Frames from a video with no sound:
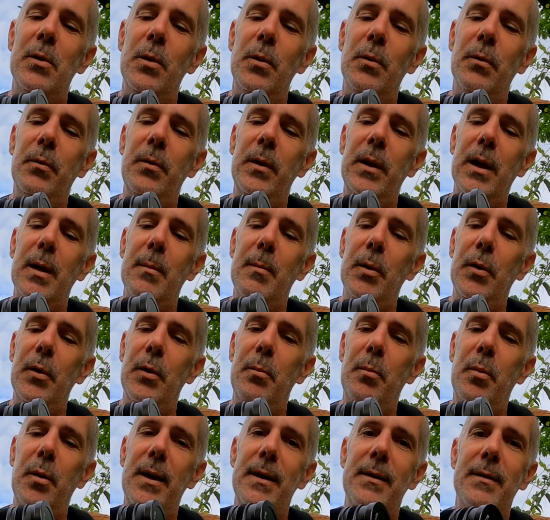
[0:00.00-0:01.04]
do you think about
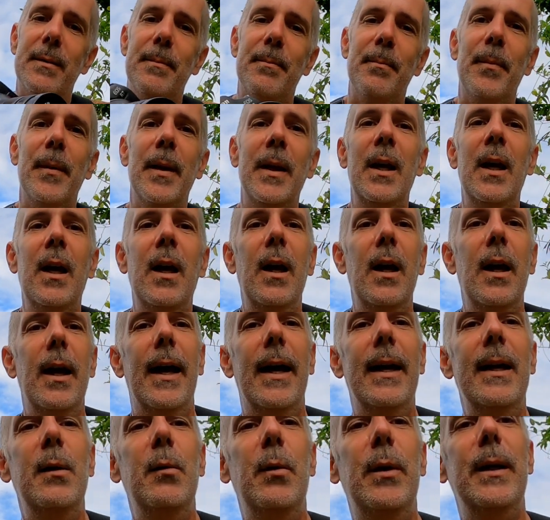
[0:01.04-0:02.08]
the price.
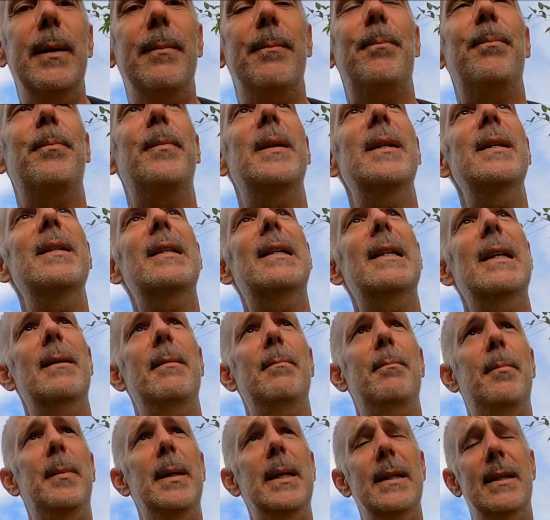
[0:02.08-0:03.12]
Anyway, this
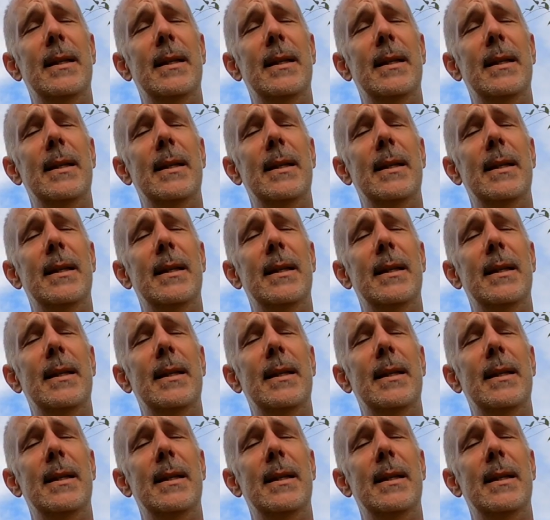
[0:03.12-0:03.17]
lens